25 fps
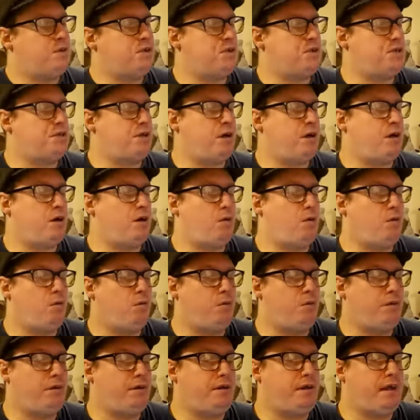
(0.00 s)

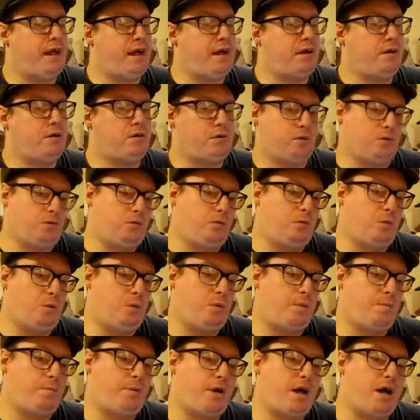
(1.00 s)
So they're
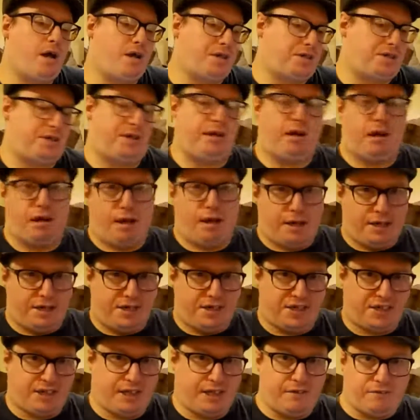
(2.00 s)
called
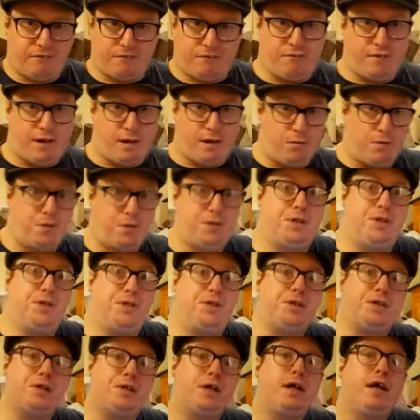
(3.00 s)
personalized gift
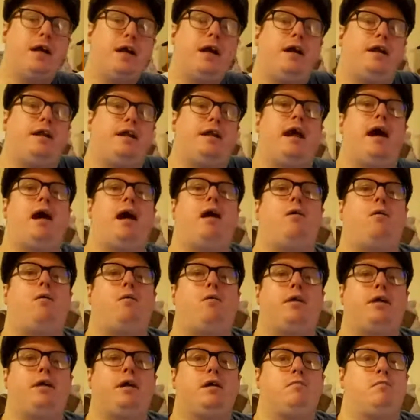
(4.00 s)
vouchers.
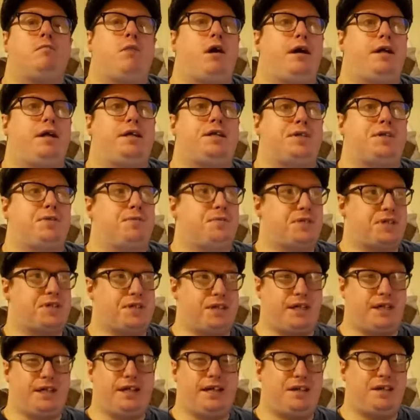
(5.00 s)
Now, you might have
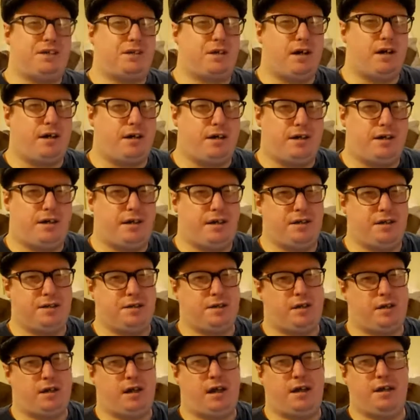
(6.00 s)
seen these kind of
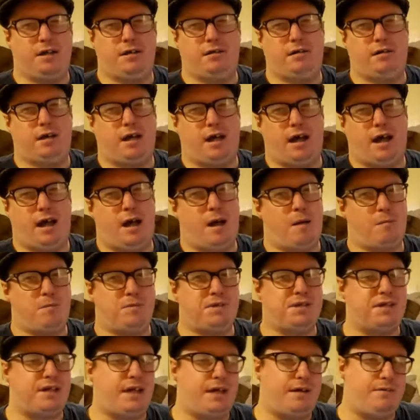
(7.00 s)
things on like
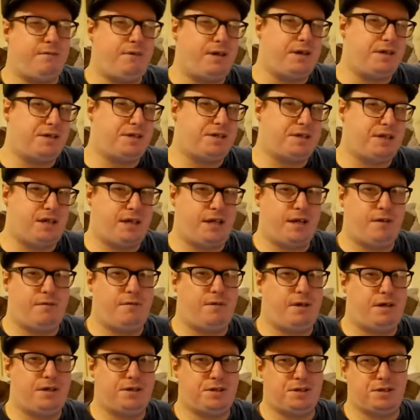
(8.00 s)
TV
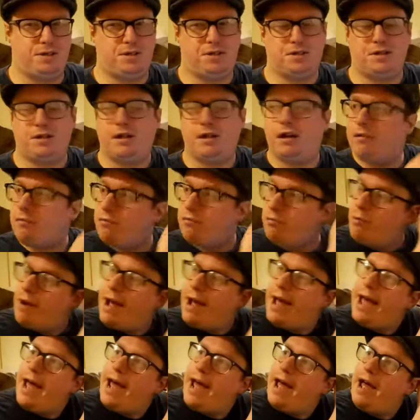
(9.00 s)
series and stuff
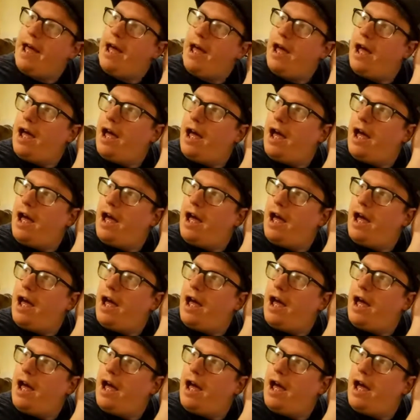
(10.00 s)
where